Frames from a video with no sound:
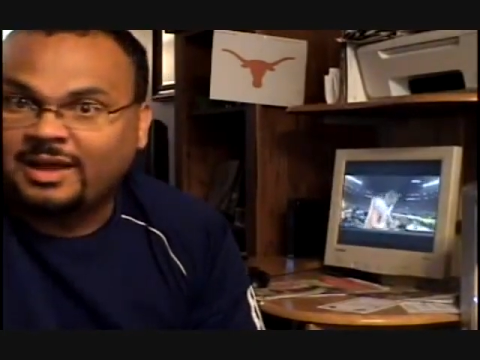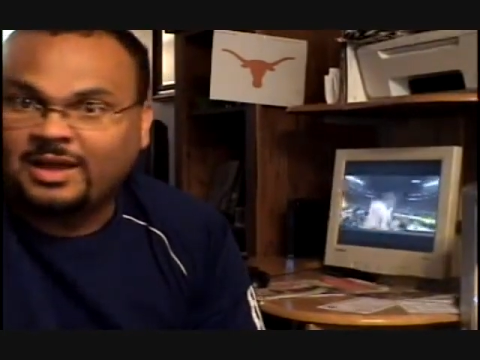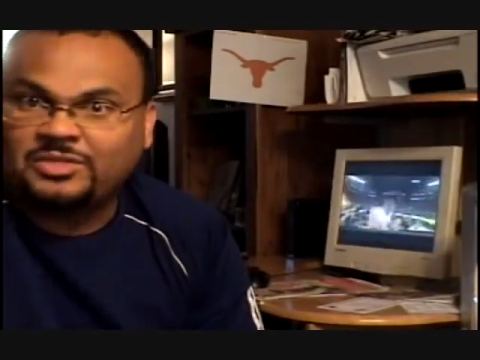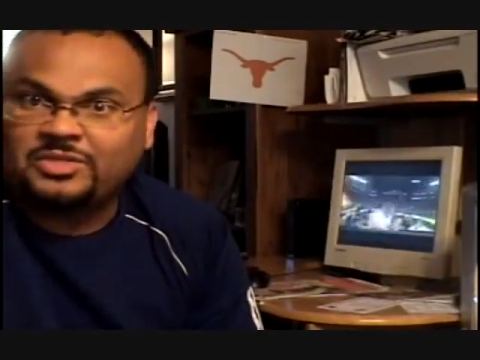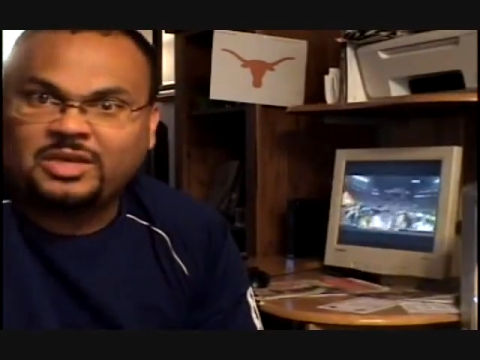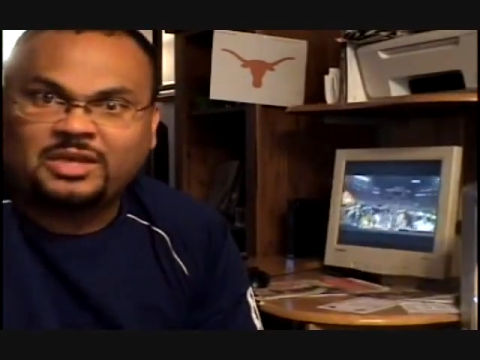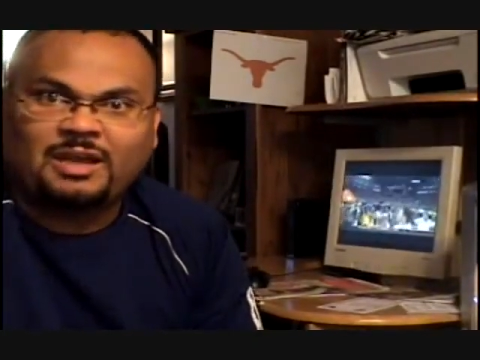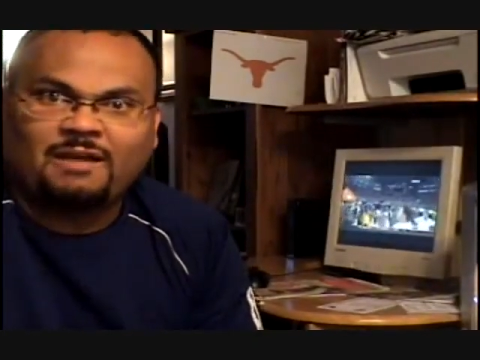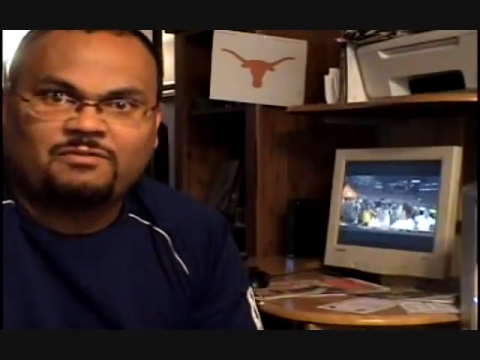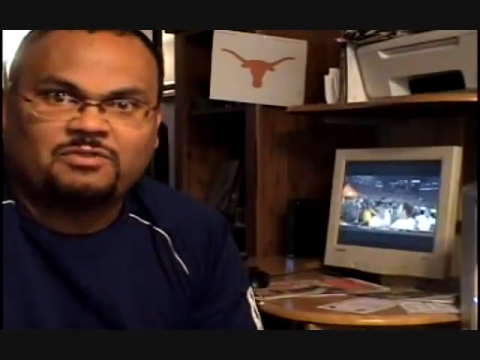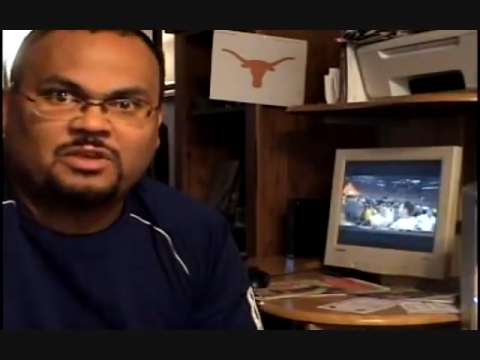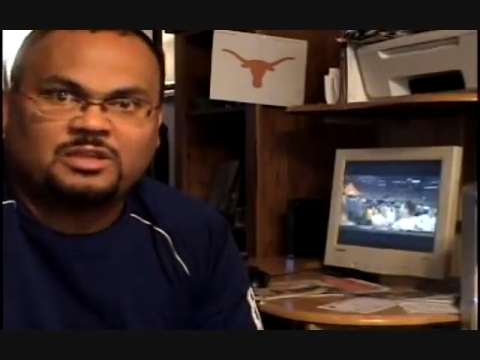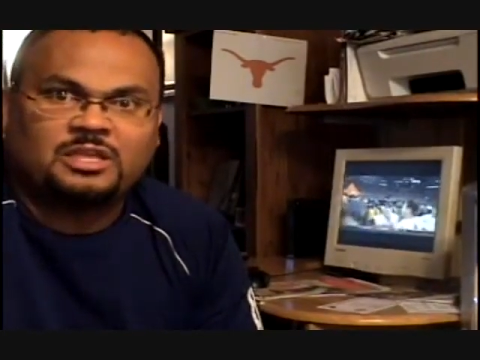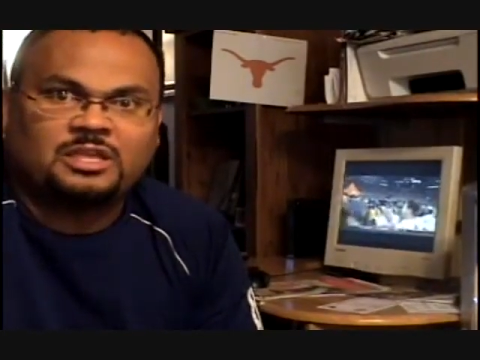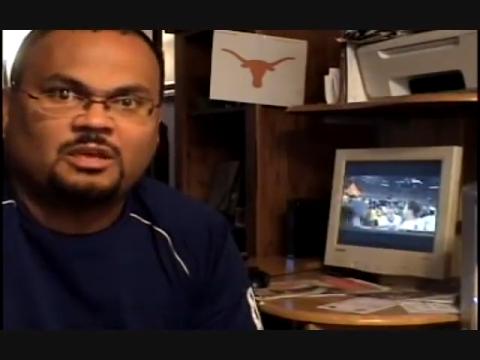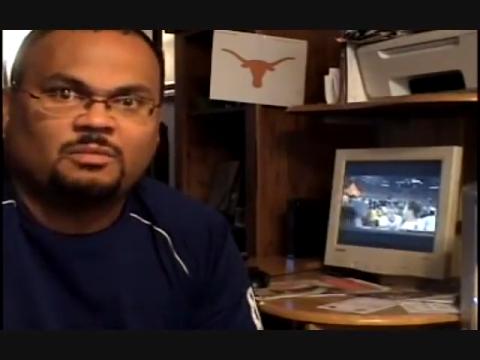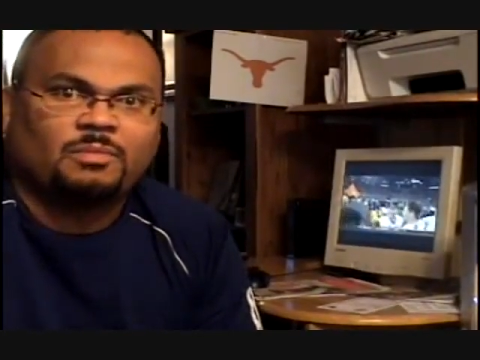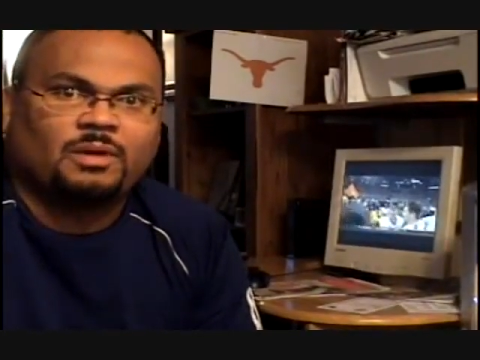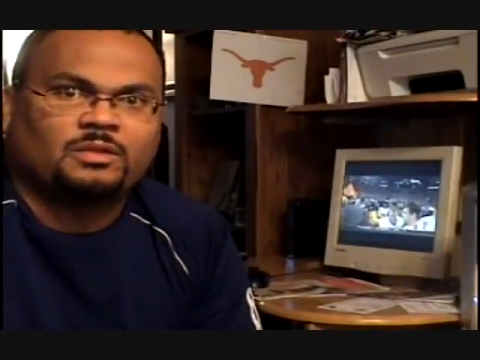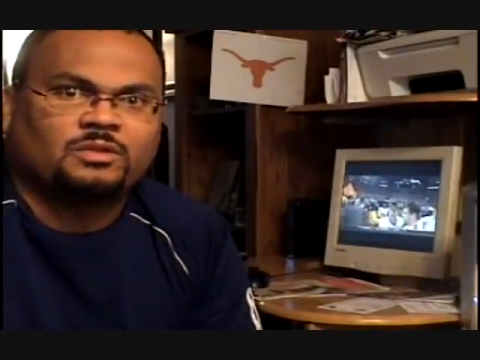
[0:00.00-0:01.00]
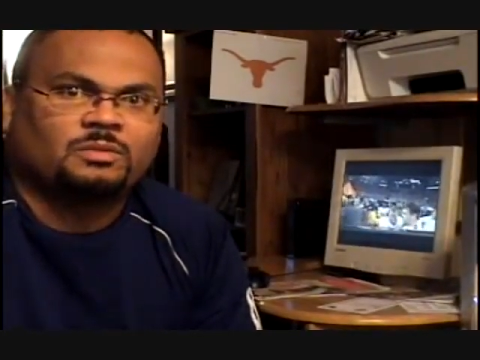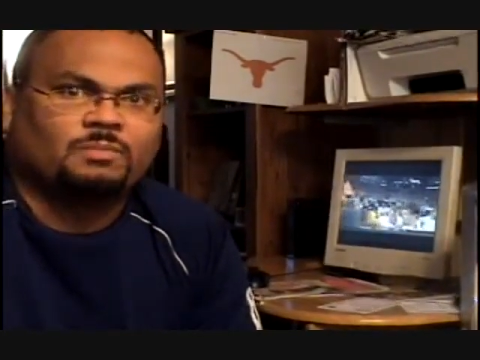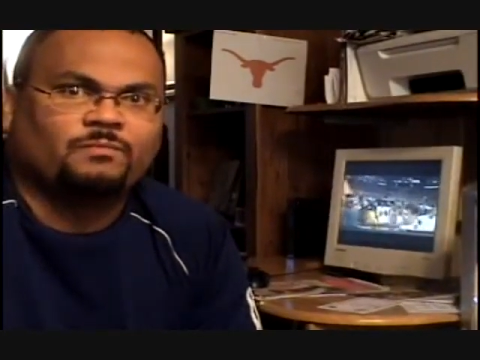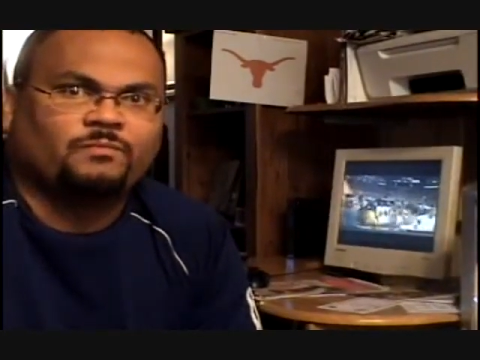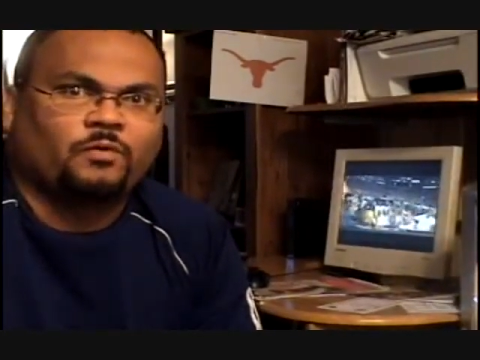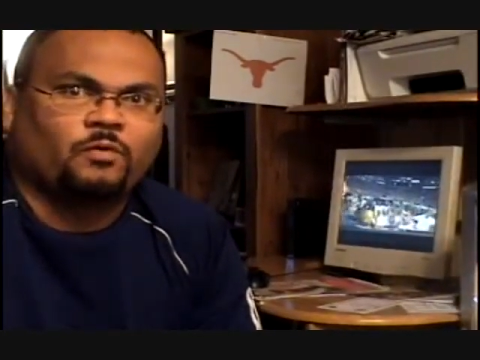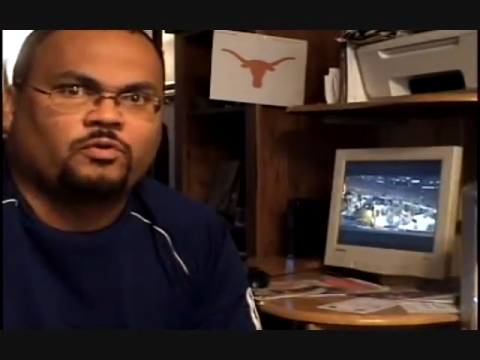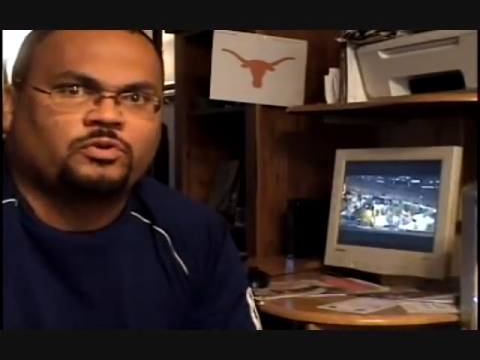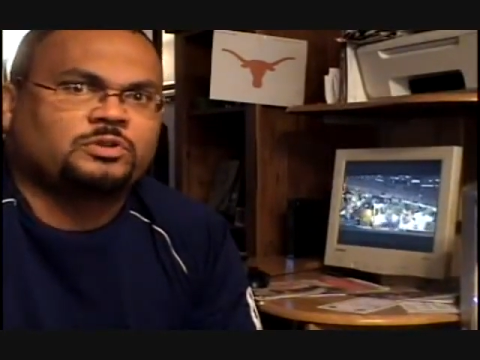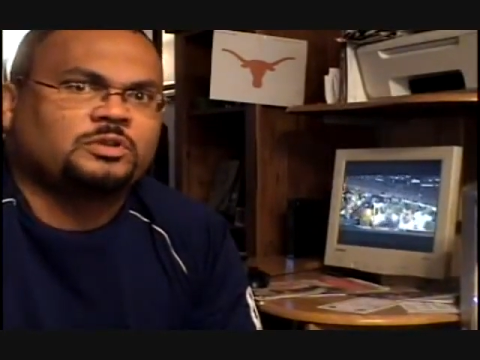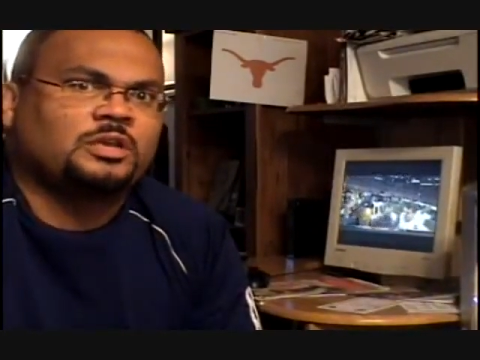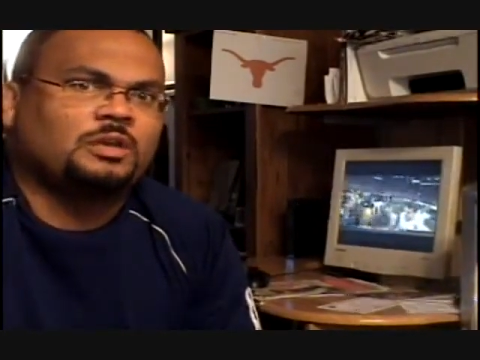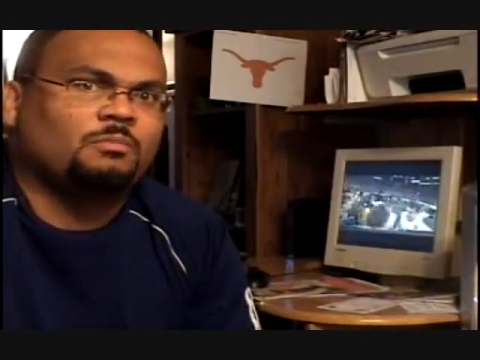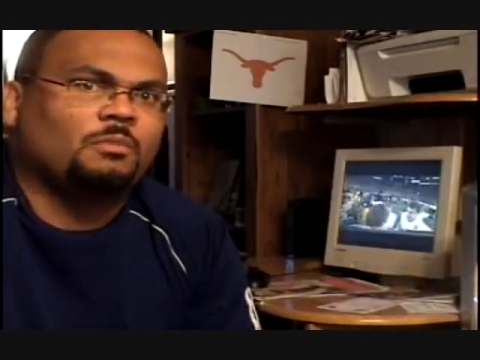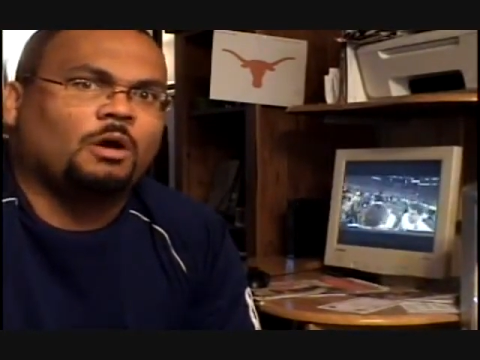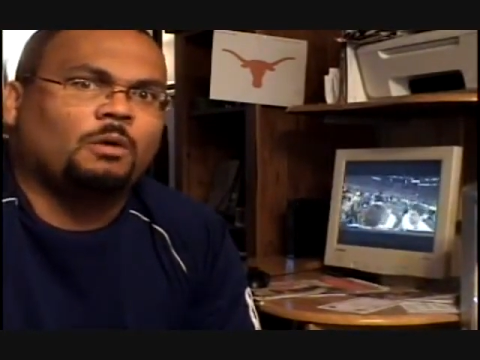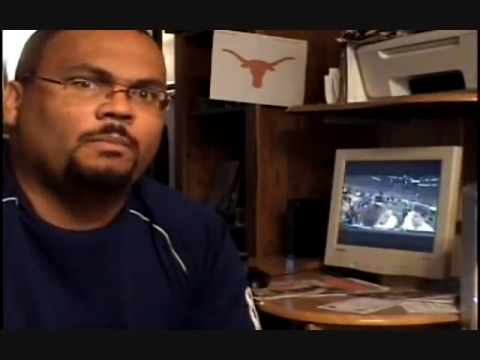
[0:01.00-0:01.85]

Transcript: I think I've seen him on some first-team